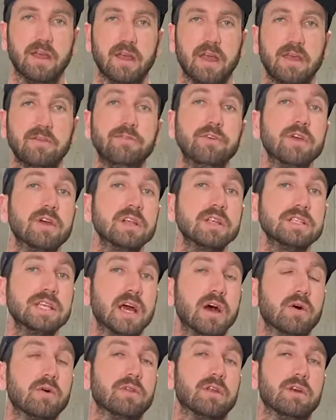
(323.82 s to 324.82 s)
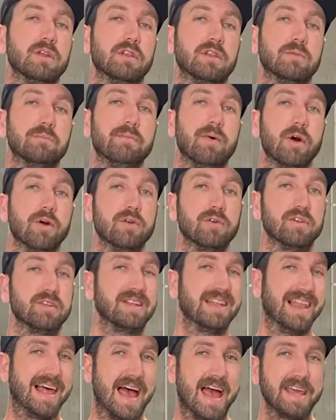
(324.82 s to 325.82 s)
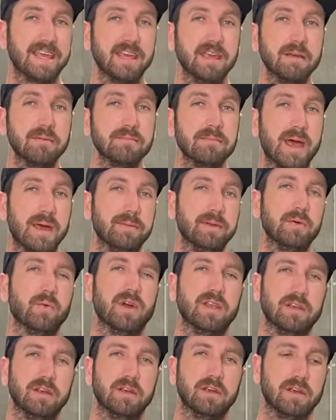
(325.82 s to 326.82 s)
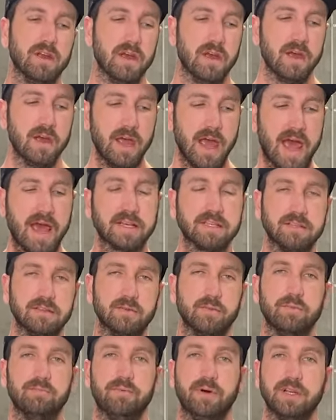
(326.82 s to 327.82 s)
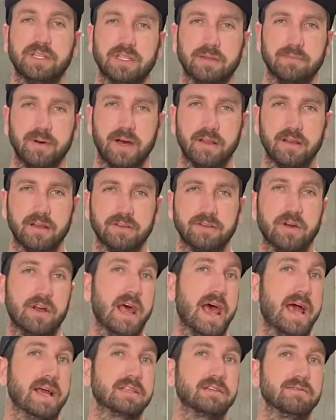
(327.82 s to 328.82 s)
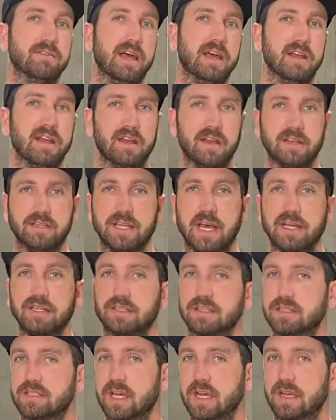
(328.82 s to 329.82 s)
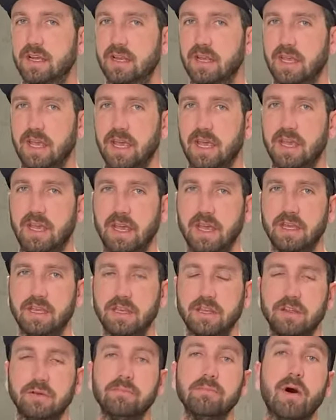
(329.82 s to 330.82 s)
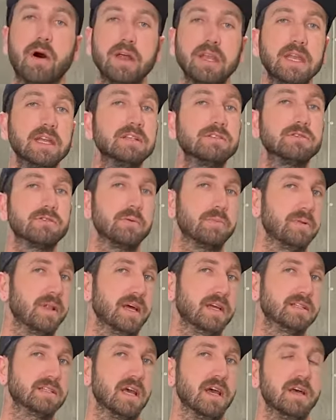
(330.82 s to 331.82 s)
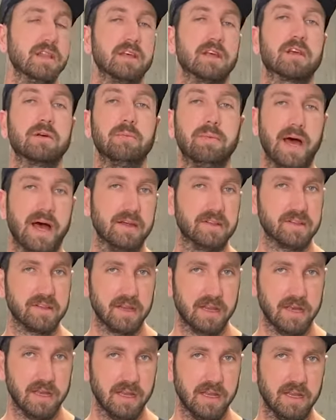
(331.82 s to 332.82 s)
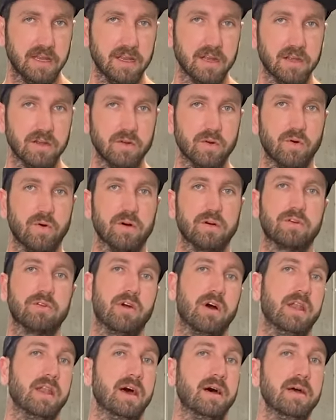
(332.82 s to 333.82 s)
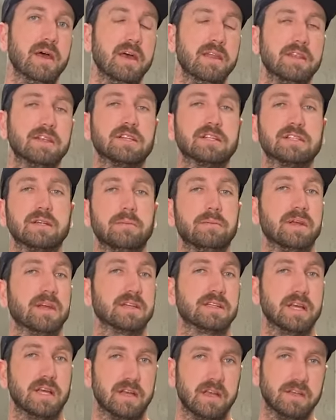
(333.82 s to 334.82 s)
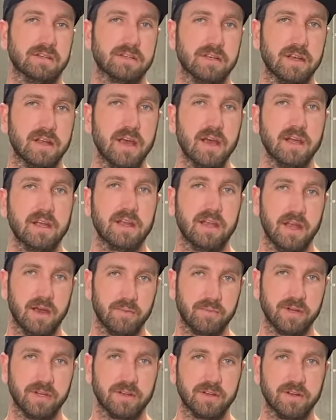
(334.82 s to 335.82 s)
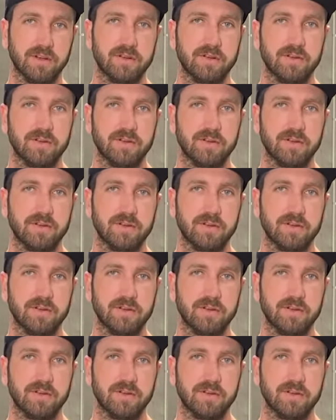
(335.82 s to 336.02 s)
If you can tell that the motor is lagging, maybe when you press the button and try to activate it, it takes a second to kick in, you might need to replace the capacitor in your grinder. This is something your technician can help you do.